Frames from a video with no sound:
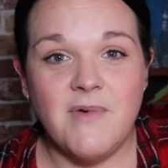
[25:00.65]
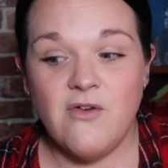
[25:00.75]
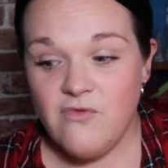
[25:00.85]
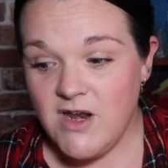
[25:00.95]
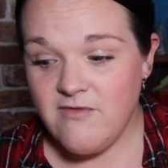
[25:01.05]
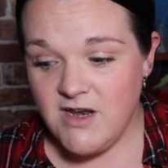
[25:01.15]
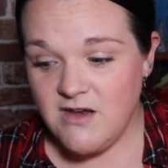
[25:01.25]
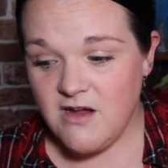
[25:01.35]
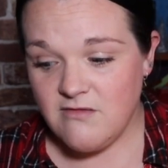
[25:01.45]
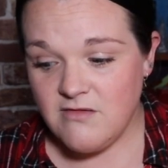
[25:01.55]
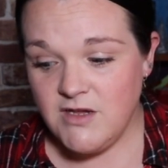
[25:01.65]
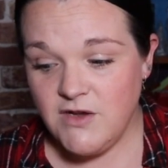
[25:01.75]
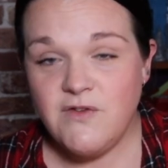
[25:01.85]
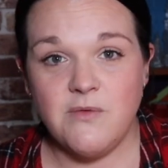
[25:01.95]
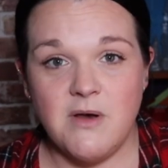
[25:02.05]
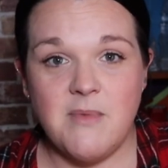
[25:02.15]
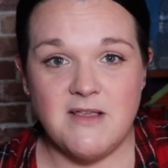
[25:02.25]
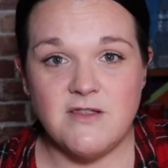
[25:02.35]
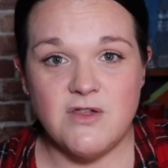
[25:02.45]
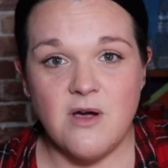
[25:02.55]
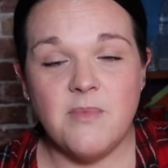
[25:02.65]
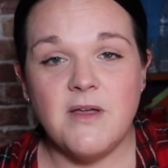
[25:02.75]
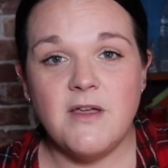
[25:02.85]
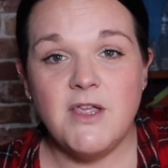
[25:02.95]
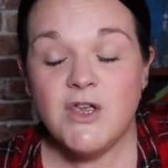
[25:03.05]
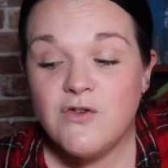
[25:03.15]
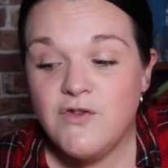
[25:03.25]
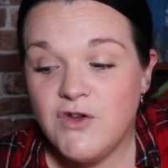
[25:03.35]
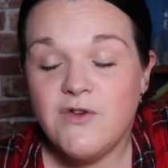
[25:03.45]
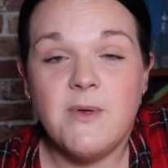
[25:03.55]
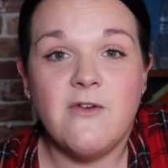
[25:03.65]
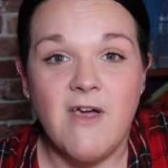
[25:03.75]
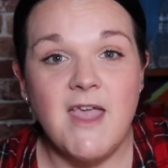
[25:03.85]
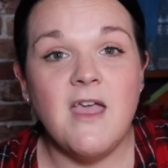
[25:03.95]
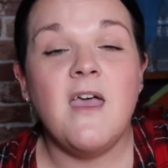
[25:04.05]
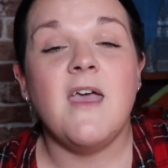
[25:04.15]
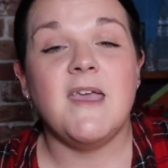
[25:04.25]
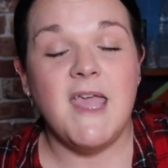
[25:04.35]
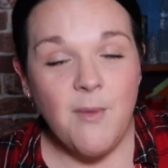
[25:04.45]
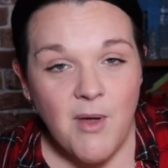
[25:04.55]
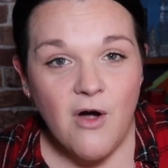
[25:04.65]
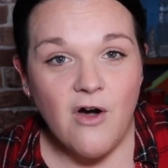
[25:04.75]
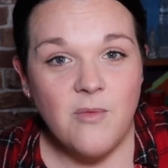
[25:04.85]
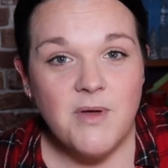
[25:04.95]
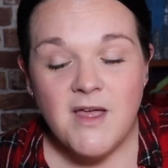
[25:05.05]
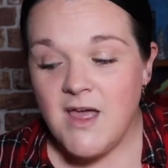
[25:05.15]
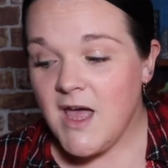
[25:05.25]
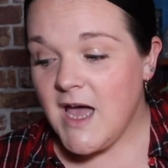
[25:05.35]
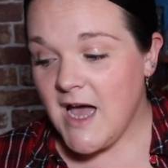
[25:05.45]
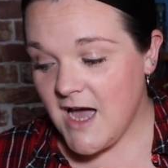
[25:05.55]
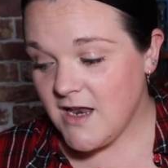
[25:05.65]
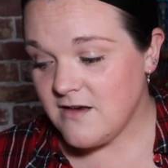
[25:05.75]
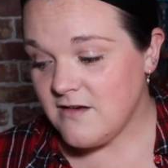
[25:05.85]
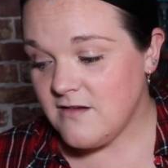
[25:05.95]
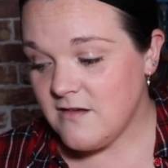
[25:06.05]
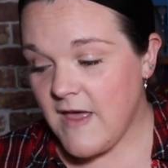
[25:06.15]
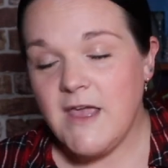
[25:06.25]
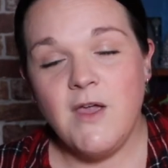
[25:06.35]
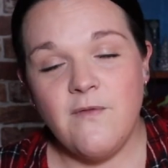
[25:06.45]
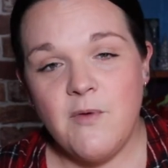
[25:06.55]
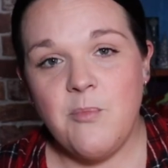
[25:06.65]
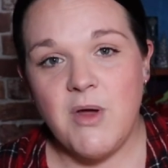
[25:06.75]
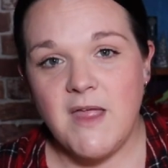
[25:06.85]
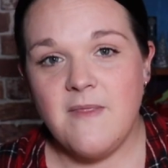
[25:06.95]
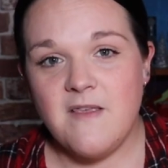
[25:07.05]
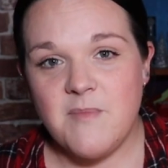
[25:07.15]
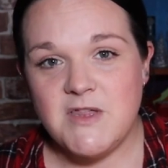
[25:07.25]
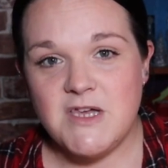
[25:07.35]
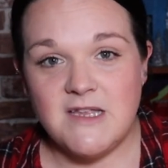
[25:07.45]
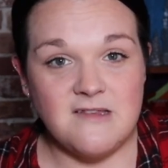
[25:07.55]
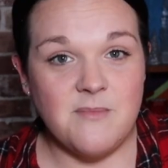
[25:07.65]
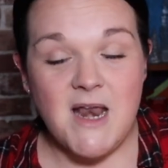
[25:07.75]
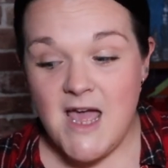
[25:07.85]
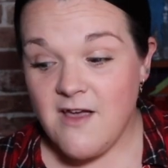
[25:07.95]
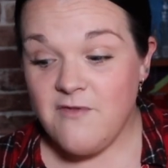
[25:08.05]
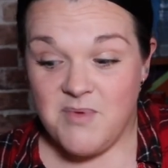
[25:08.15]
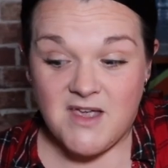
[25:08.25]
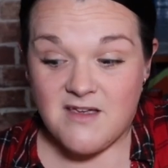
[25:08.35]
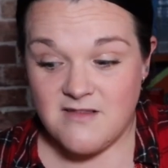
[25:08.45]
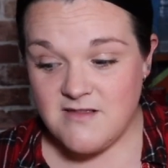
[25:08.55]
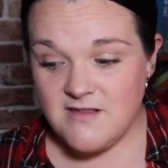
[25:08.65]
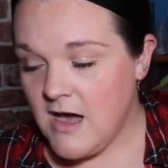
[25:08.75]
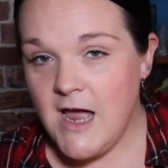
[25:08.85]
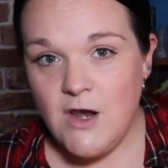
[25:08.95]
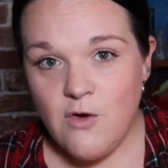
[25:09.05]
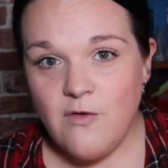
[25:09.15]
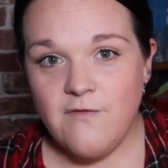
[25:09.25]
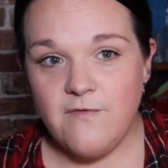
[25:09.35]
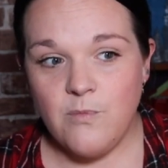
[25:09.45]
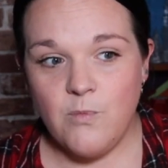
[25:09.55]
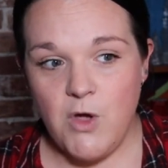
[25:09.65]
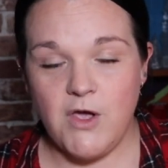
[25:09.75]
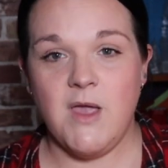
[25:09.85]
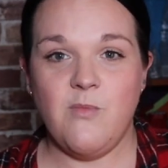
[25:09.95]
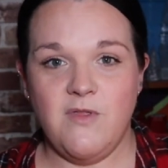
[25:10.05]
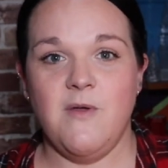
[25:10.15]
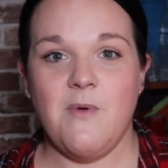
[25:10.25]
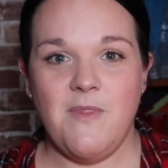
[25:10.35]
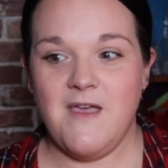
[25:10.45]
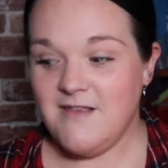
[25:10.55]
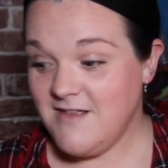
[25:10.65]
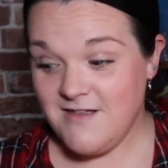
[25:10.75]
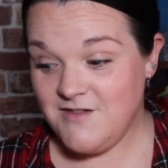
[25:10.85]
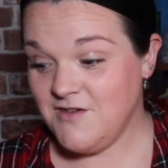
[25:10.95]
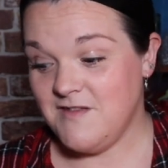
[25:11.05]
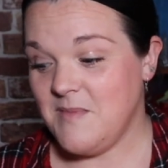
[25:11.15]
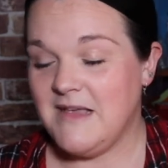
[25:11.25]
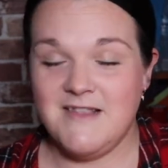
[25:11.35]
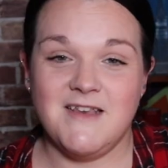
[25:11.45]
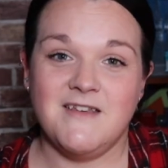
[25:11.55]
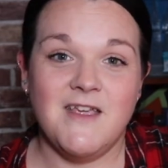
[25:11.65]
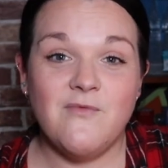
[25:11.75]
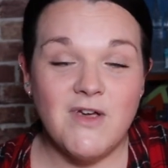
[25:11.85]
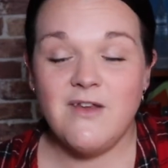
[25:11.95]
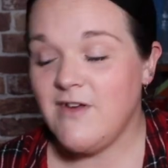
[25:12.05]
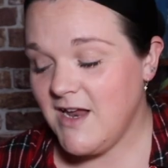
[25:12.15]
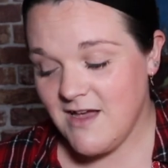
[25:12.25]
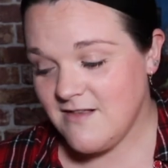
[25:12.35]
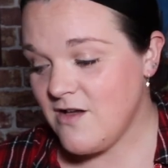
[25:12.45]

I really, really do. You do an amazing job. You're doing great. Keep it up. And thank you for bringing this magic into my life, because I love working with you on this. It's just amazing. It really, really is.